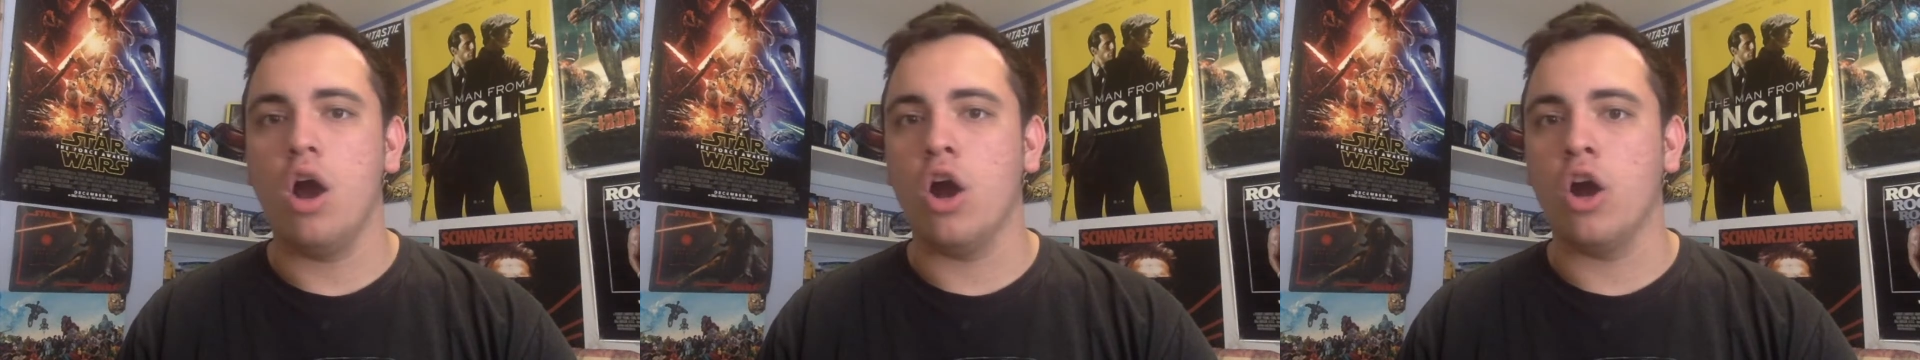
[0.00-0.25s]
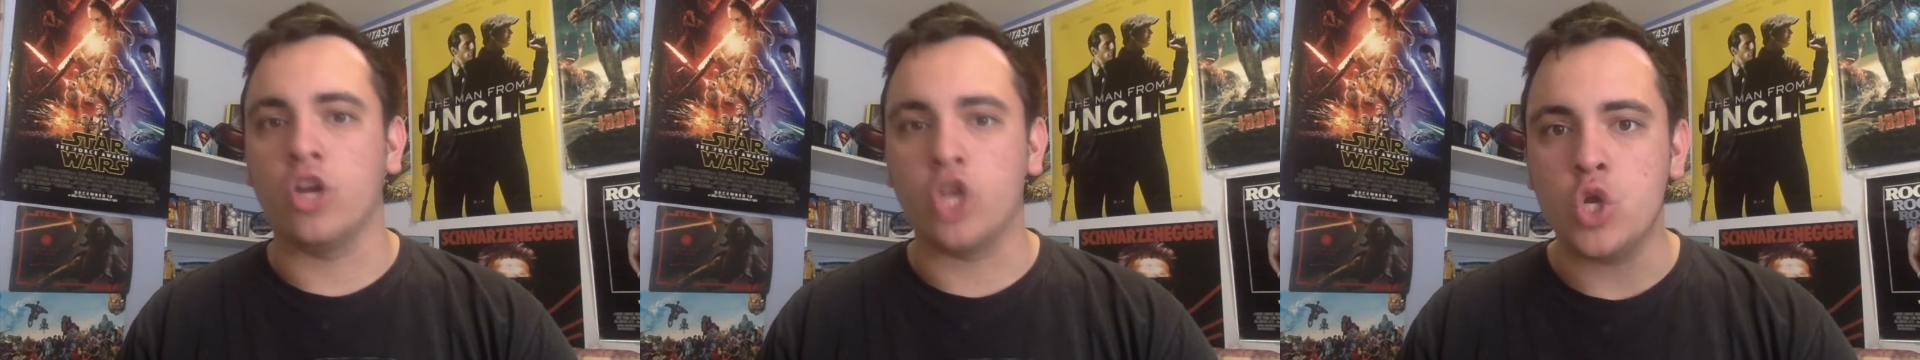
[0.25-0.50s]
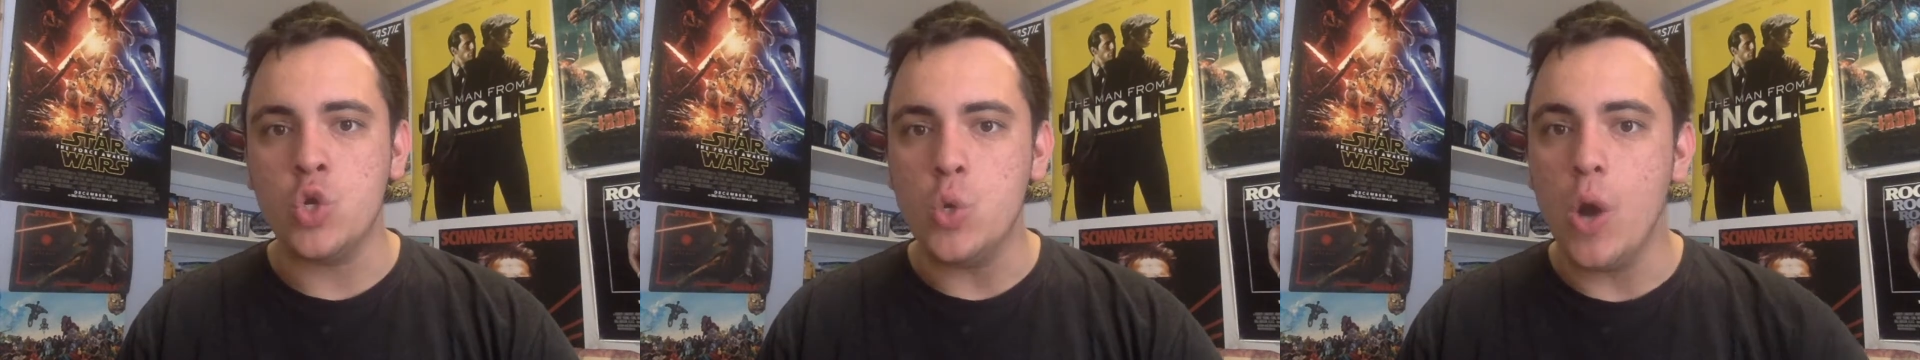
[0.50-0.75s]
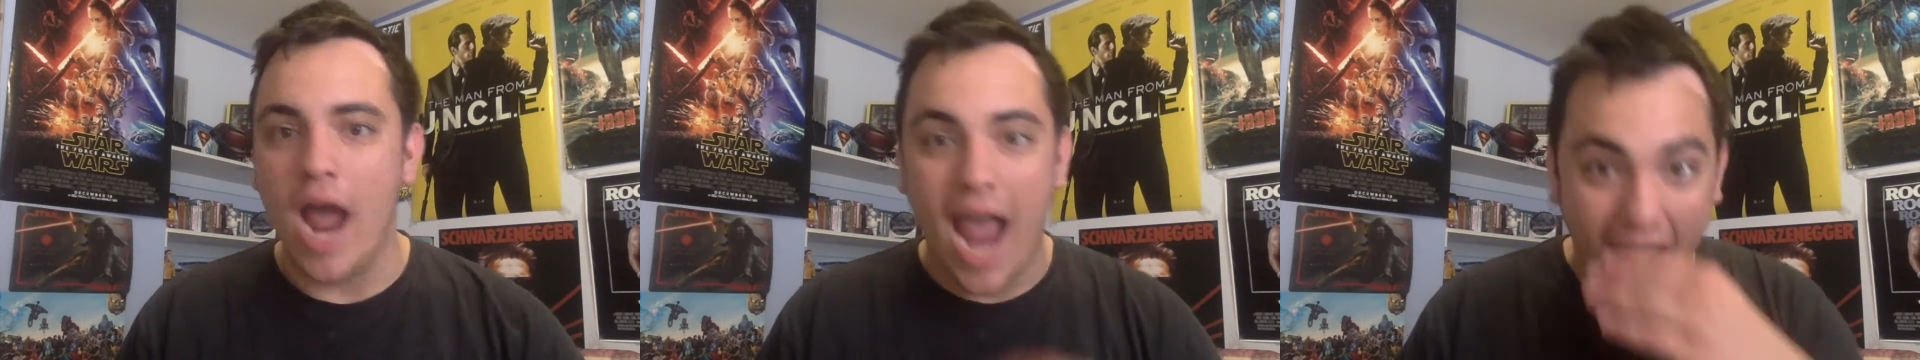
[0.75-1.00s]
Are
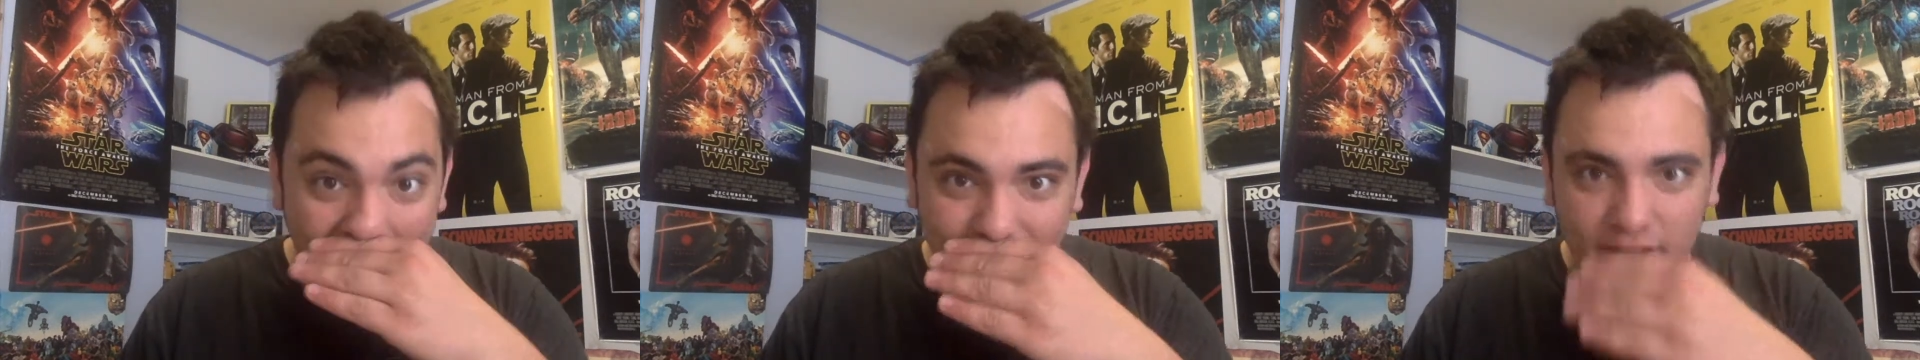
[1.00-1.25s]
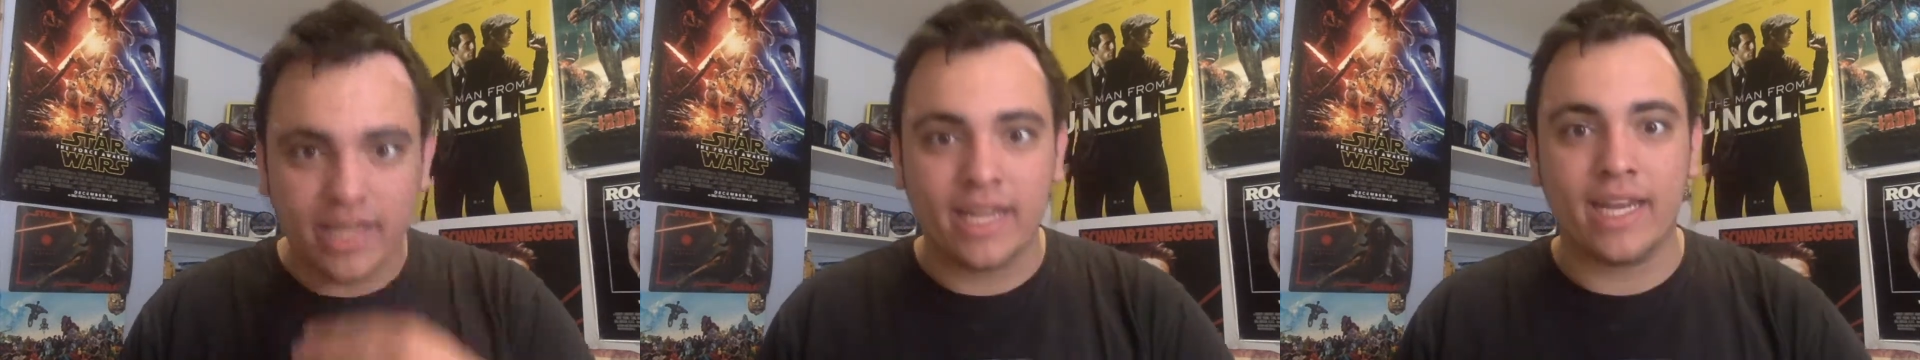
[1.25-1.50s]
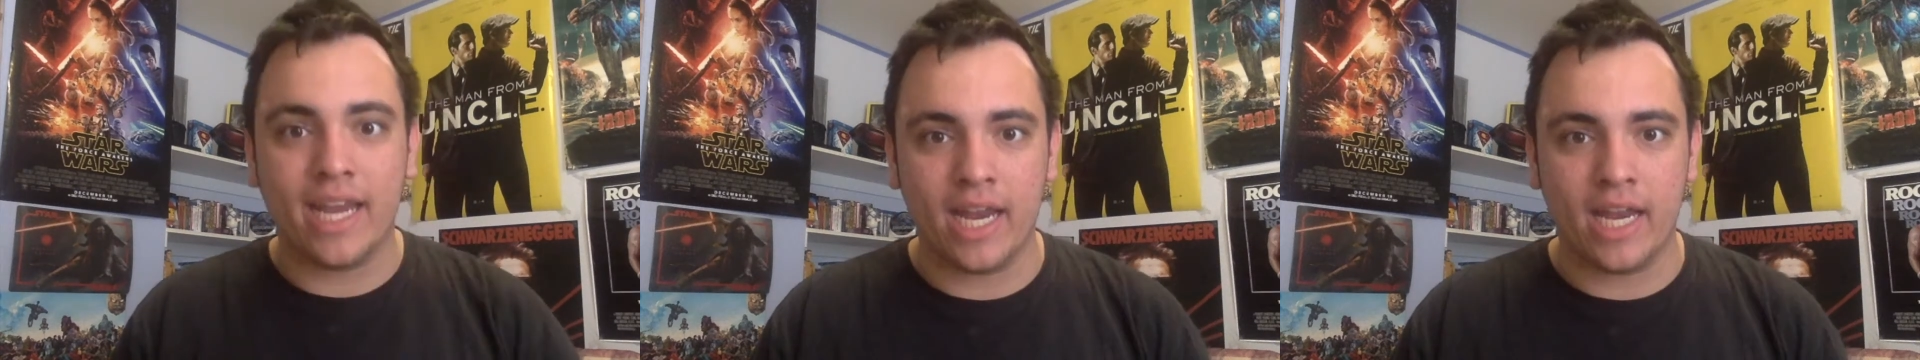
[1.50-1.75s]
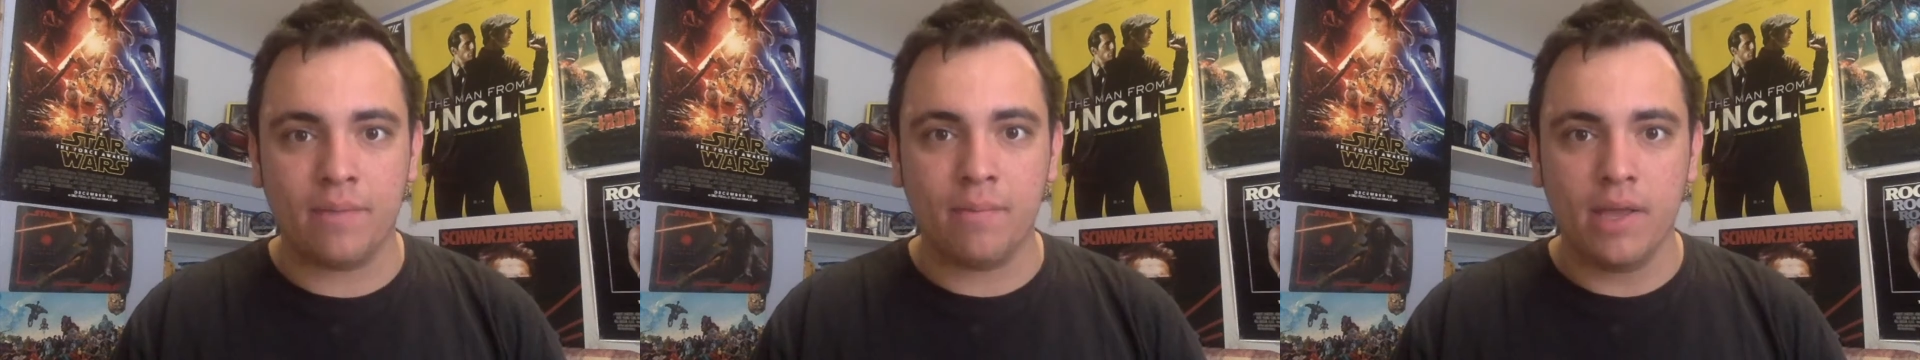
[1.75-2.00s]
you
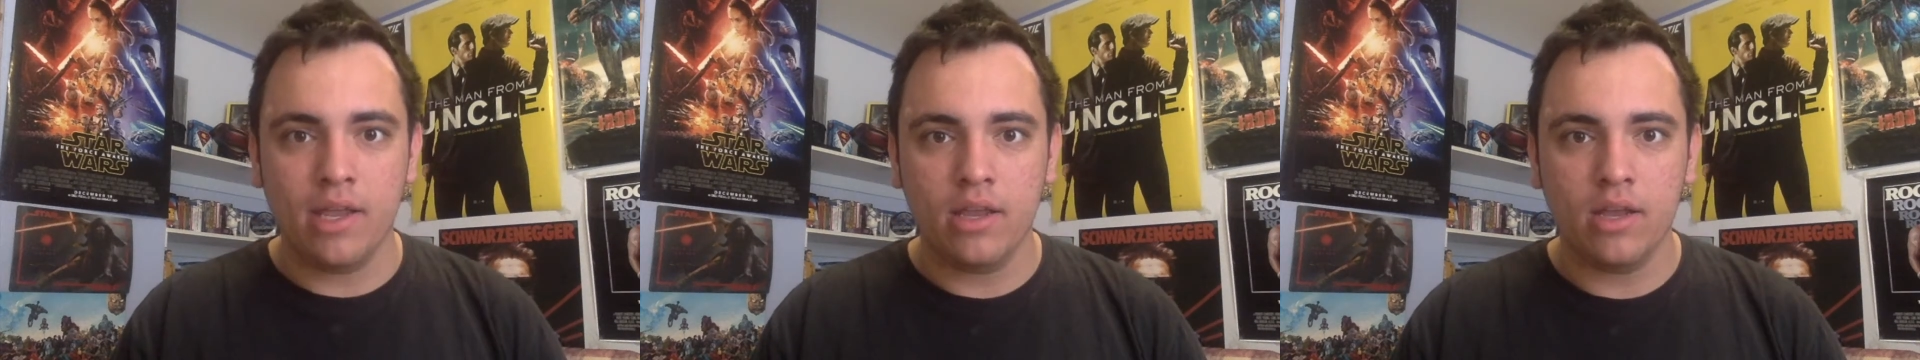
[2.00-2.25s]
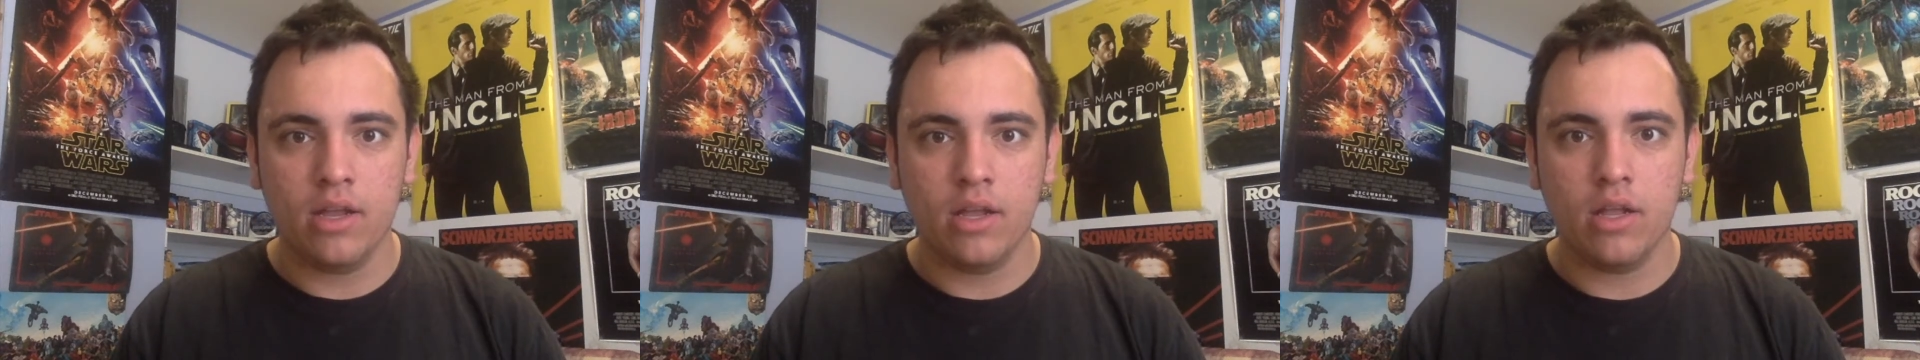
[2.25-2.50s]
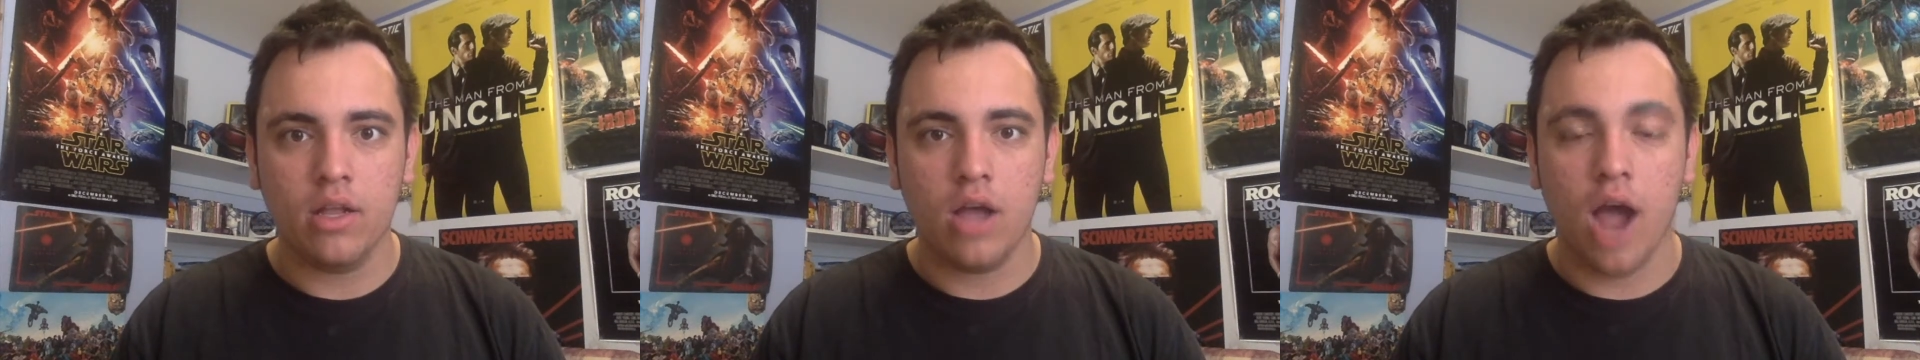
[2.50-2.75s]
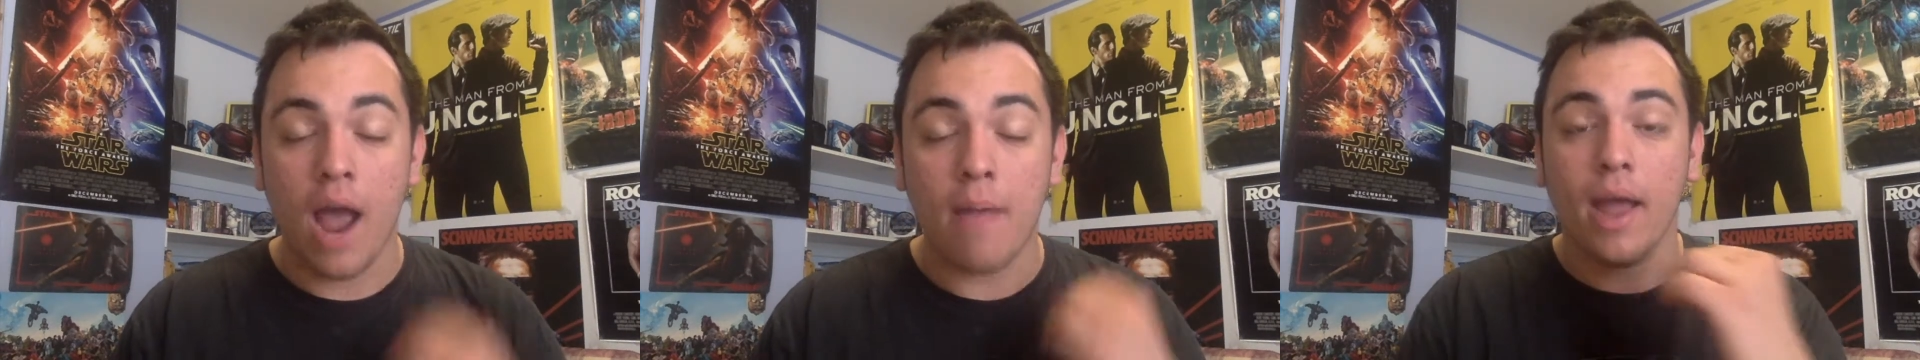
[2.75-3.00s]
kidding me? I'm